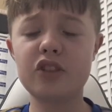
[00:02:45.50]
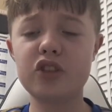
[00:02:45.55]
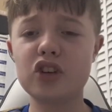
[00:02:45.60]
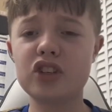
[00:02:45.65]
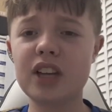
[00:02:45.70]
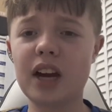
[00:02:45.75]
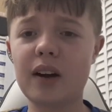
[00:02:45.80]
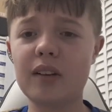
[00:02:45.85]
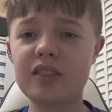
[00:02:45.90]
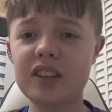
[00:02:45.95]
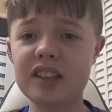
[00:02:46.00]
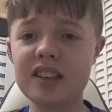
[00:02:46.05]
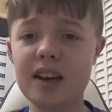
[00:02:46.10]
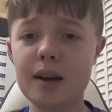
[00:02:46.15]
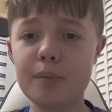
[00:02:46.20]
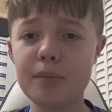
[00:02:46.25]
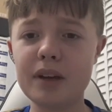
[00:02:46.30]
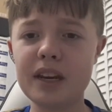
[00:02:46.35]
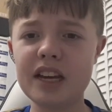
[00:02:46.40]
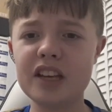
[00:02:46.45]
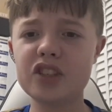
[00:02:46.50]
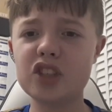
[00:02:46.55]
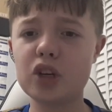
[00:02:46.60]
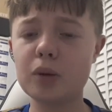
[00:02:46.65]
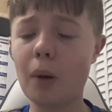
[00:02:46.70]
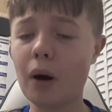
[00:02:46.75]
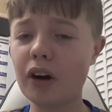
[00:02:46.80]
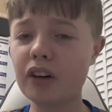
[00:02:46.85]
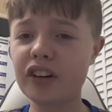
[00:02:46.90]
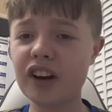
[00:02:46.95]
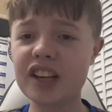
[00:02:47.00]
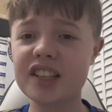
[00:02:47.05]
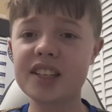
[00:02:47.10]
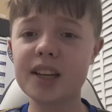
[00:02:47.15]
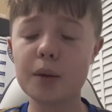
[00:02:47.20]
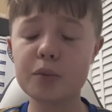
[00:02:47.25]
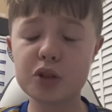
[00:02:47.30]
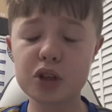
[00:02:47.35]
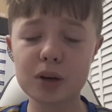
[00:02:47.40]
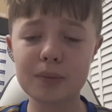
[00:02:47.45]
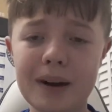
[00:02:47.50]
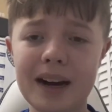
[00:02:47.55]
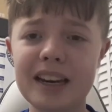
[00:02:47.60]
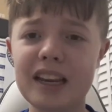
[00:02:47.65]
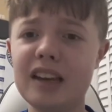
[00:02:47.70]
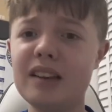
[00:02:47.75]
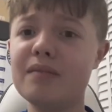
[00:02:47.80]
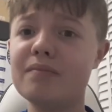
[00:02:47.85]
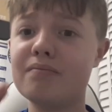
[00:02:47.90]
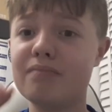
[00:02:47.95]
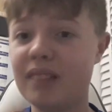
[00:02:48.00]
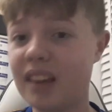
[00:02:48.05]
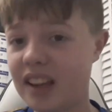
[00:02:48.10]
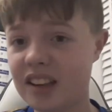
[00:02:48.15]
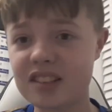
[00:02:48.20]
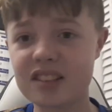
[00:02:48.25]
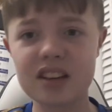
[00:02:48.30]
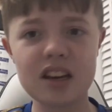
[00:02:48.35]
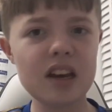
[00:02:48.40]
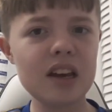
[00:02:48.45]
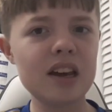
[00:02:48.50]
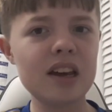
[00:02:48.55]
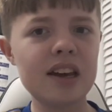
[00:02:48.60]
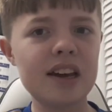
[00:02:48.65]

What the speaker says: just after 10 minutes. DEMARI Gray stepped up and he missed.